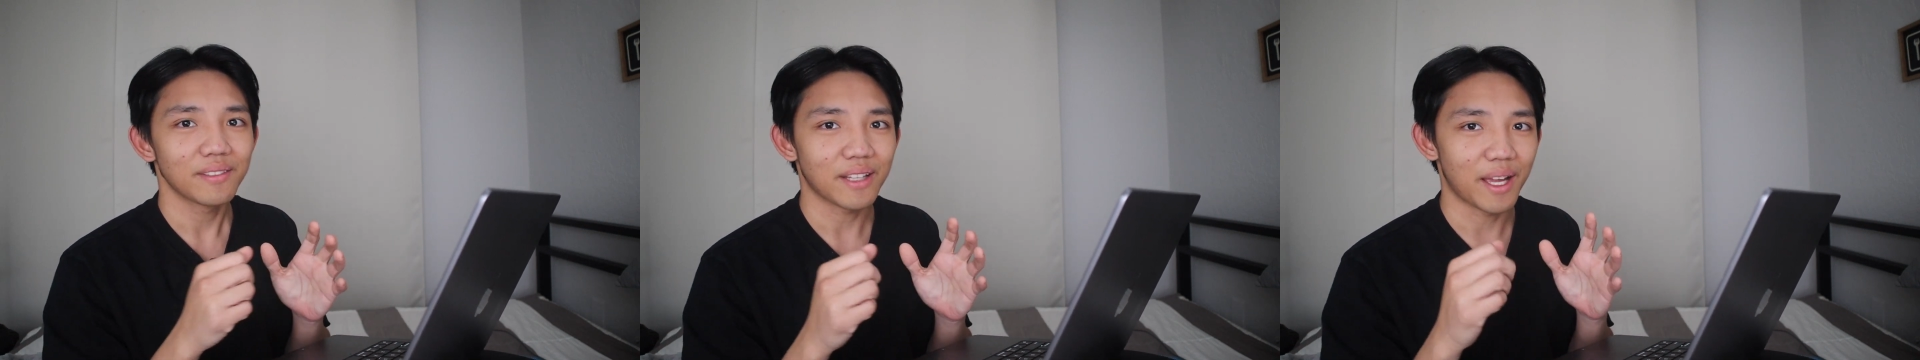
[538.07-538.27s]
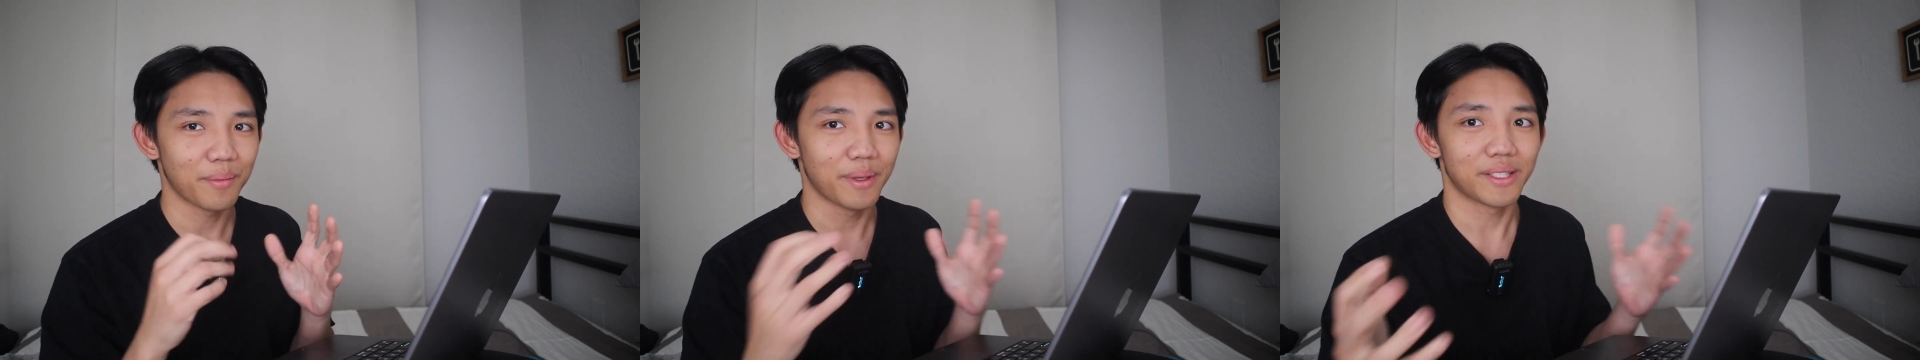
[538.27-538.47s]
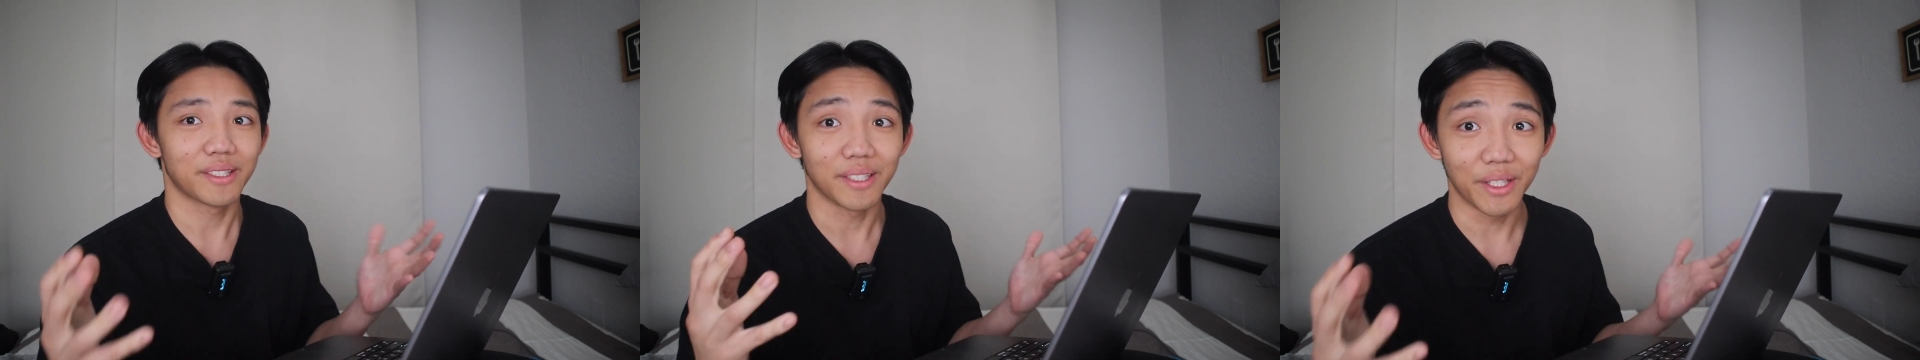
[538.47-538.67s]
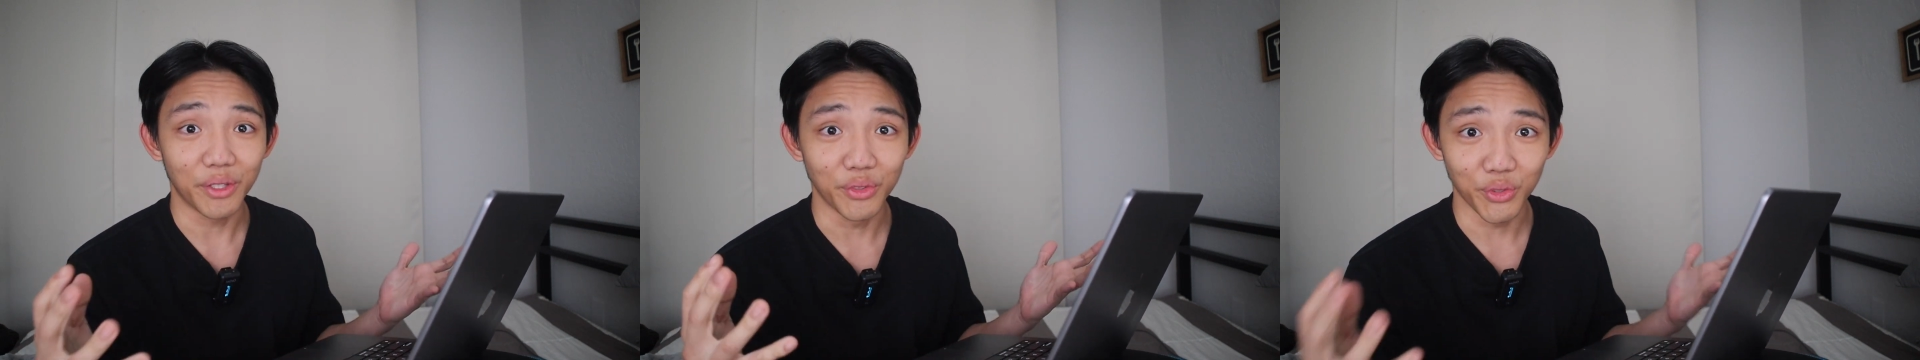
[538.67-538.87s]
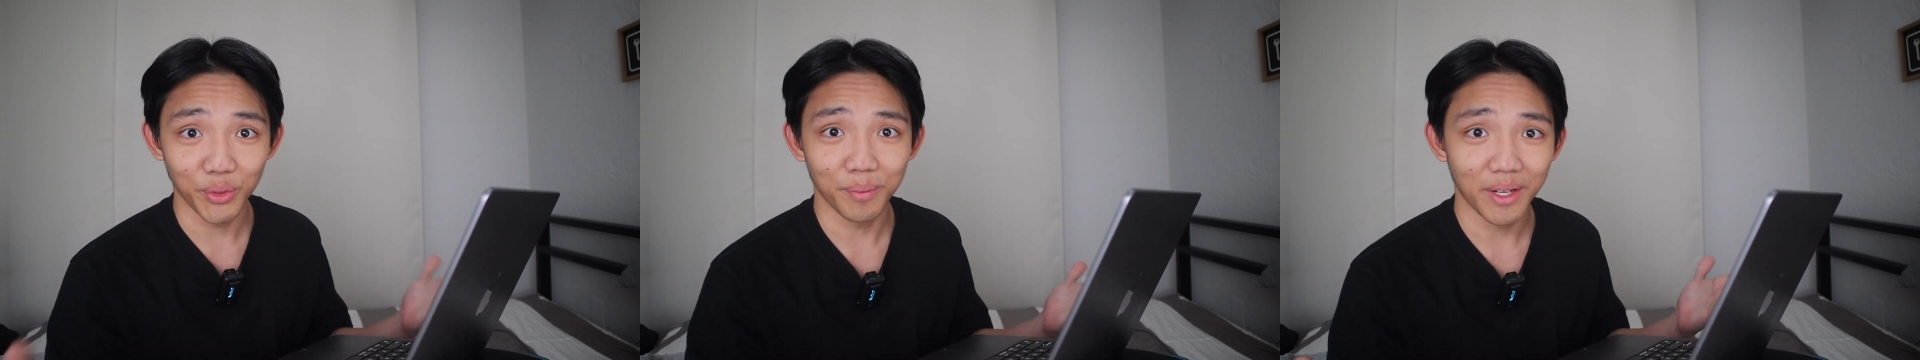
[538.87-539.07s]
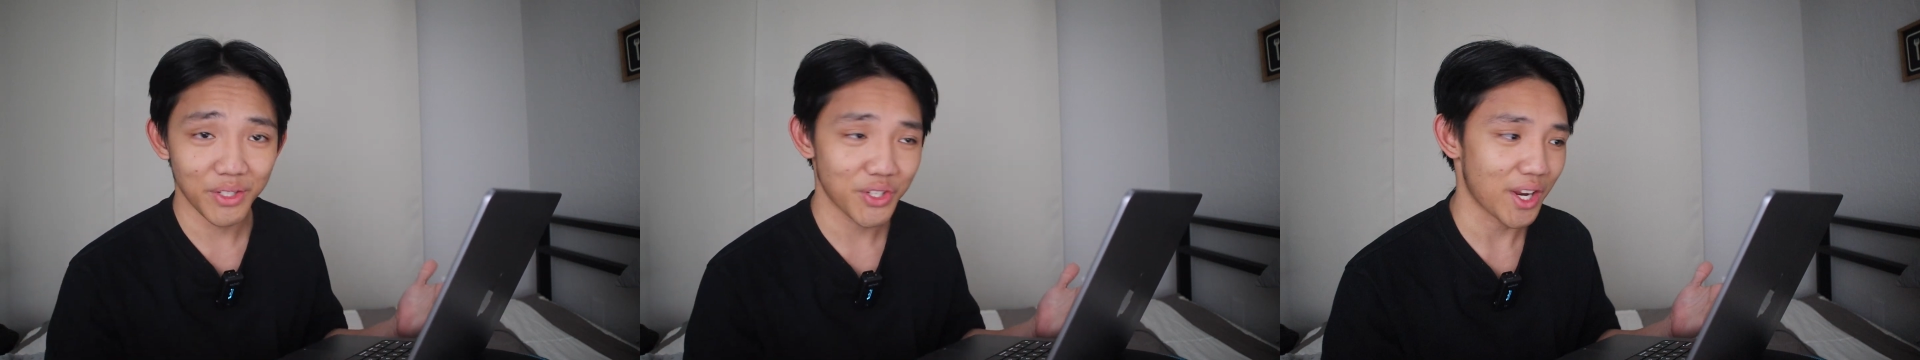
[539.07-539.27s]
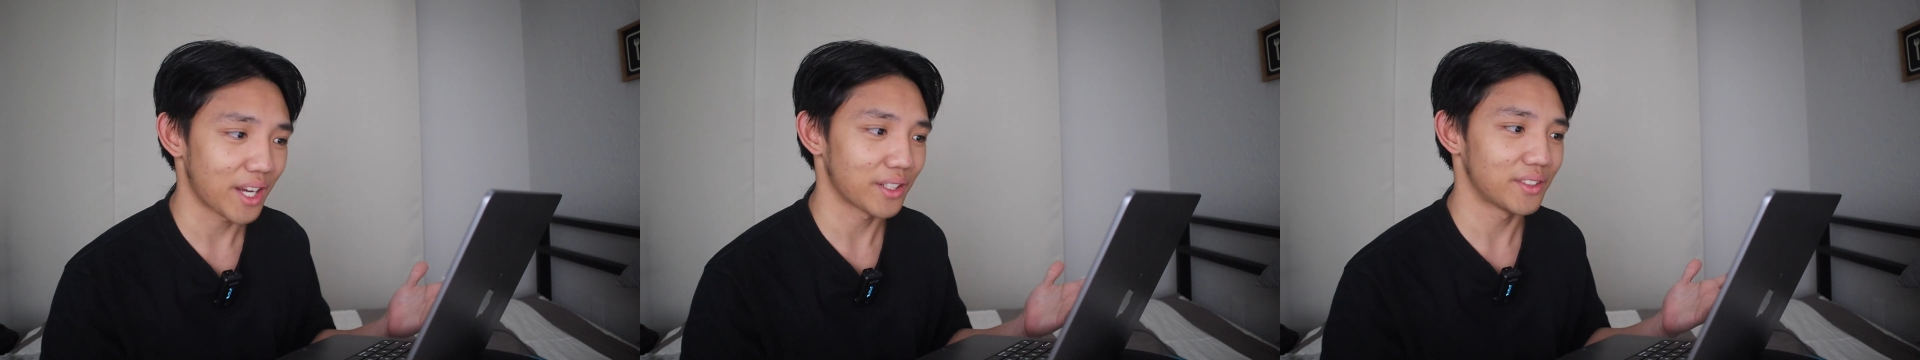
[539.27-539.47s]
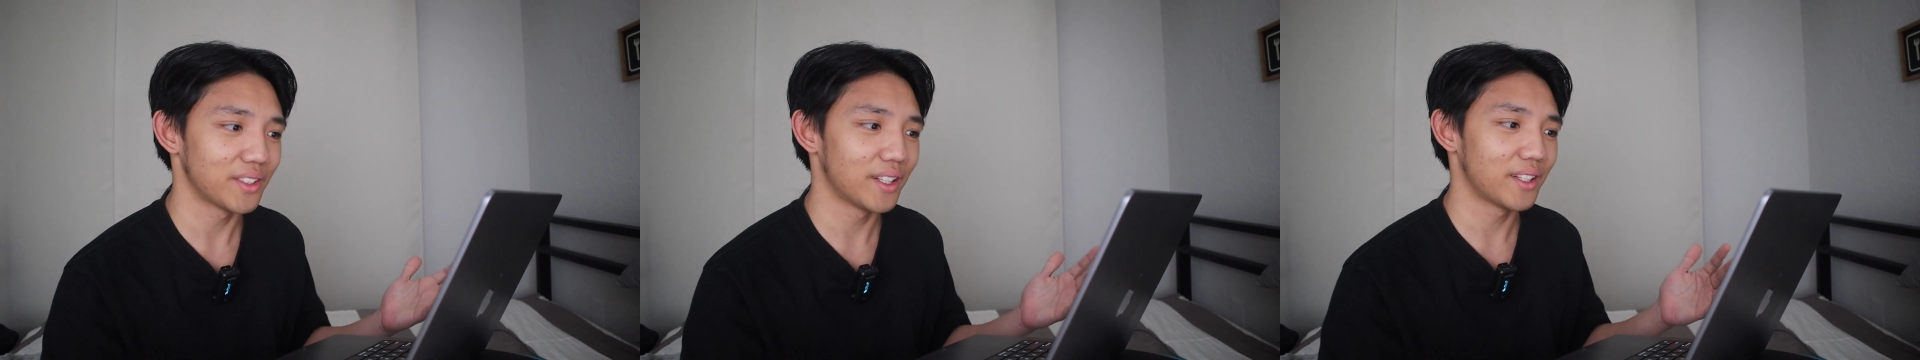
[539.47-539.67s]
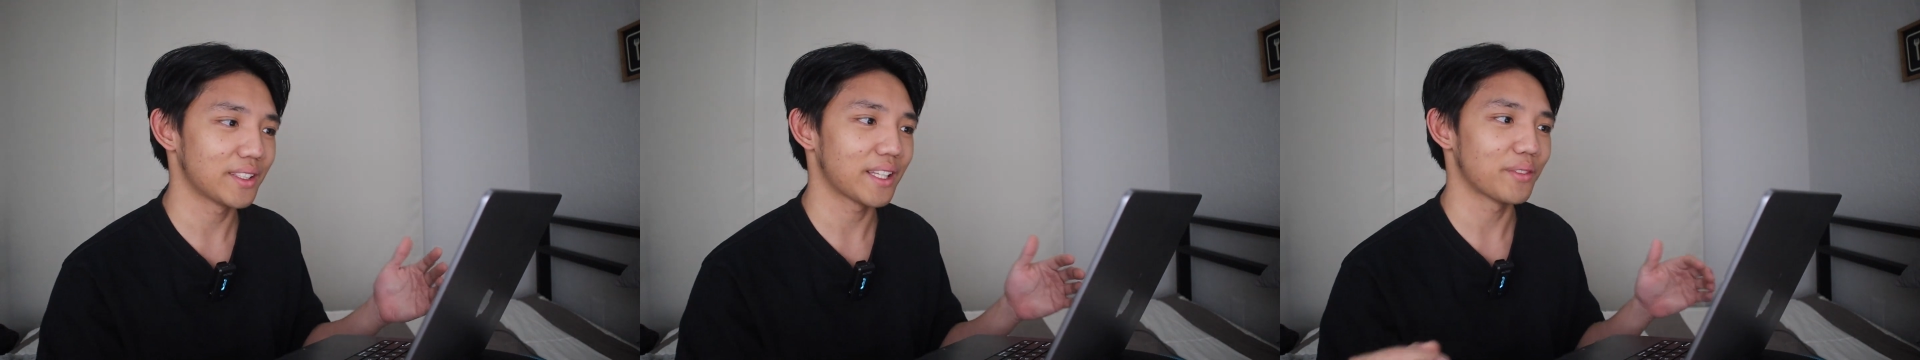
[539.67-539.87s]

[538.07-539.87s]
I basically grew my channel on,